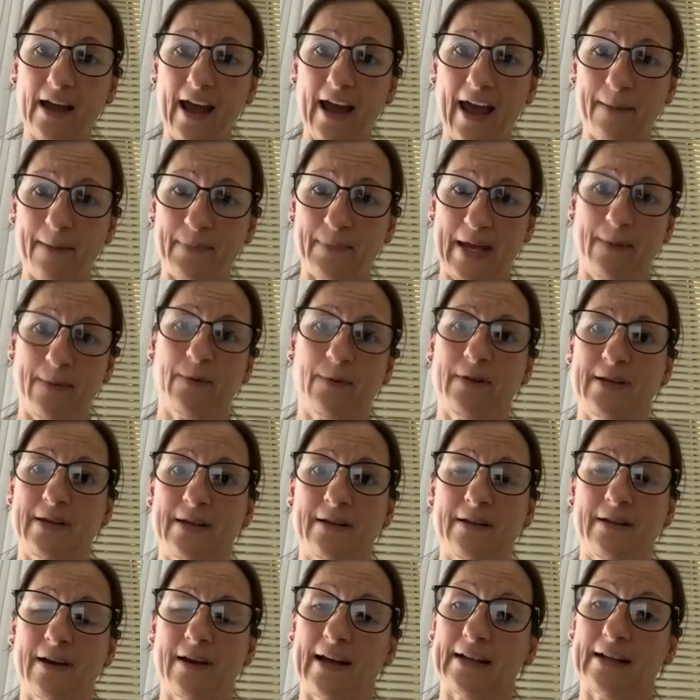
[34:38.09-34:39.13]
and people
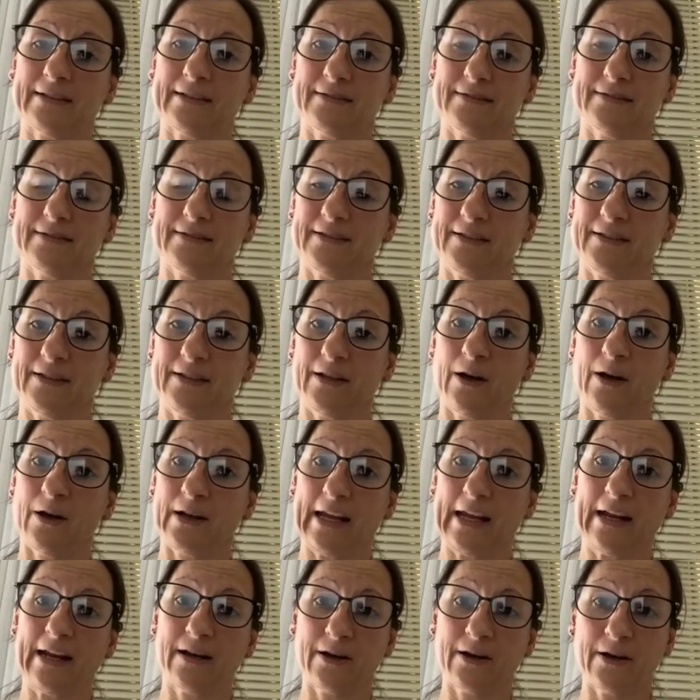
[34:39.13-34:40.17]
are like, oh
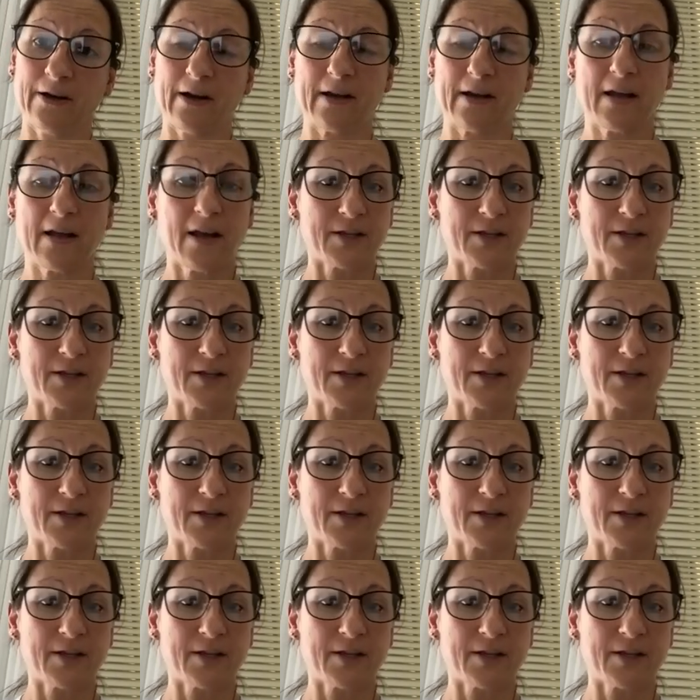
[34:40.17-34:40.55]
yeah, no.